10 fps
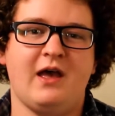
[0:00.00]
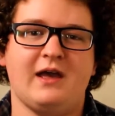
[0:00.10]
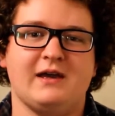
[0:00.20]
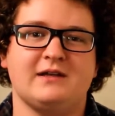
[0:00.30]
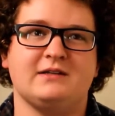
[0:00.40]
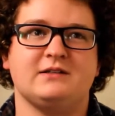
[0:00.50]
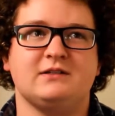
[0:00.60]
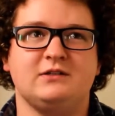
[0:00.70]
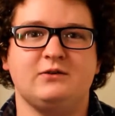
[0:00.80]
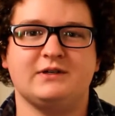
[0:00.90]
and
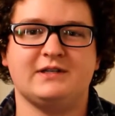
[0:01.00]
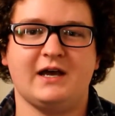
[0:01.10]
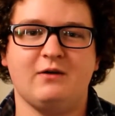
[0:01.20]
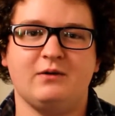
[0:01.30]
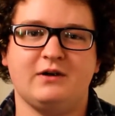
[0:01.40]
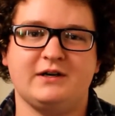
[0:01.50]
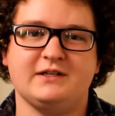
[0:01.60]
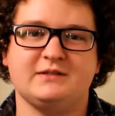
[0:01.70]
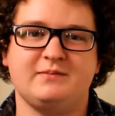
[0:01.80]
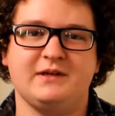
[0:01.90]
you can tell where it
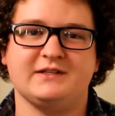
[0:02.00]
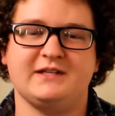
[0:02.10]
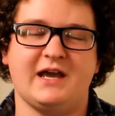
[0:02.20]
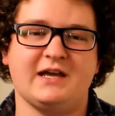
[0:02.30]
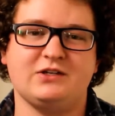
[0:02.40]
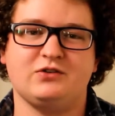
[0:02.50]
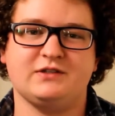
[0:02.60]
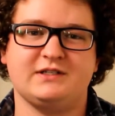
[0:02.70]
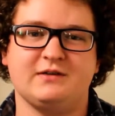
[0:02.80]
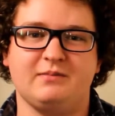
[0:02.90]
is because the
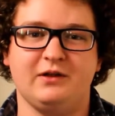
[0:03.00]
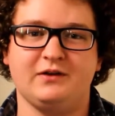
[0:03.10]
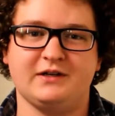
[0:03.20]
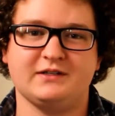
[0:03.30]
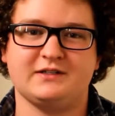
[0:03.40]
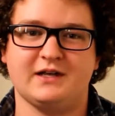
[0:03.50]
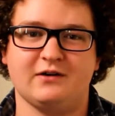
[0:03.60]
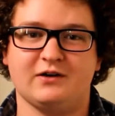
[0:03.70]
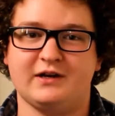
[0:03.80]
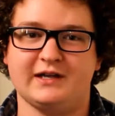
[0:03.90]
entrance to buildings that
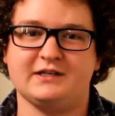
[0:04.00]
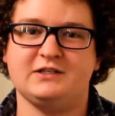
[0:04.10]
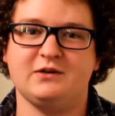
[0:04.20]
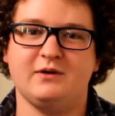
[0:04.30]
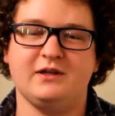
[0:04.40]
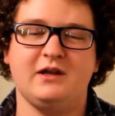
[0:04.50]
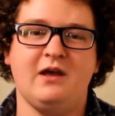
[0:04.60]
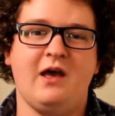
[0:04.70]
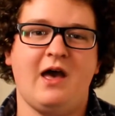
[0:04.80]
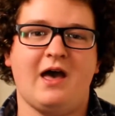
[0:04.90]
are connected to it
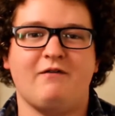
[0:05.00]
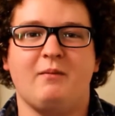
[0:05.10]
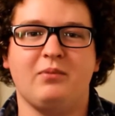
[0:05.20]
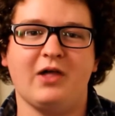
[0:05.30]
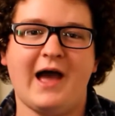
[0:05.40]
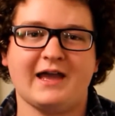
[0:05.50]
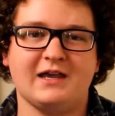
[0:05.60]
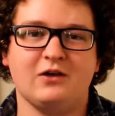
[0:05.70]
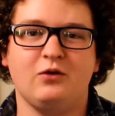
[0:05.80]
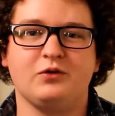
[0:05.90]
have a black
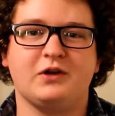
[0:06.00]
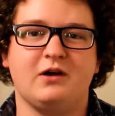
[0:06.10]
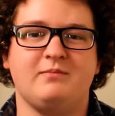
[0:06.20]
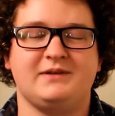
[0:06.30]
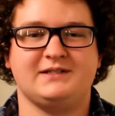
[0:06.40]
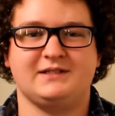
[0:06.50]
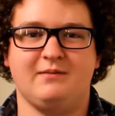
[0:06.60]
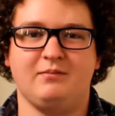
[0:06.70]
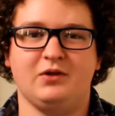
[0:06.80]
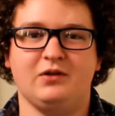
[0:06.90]
and gold compass
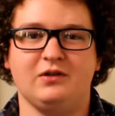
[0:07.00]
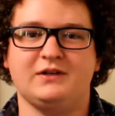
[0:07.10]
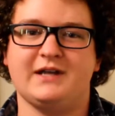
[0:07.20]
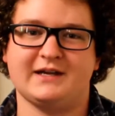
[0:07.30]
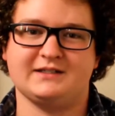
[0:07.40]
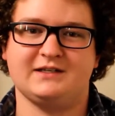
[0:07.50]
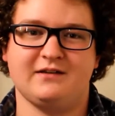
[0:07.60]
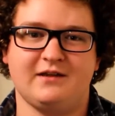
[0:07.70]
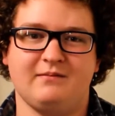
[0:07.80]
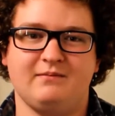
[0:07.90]
symbol next to
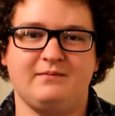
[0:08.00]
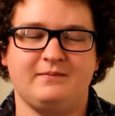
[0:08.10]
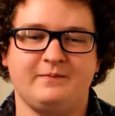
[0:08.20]
them.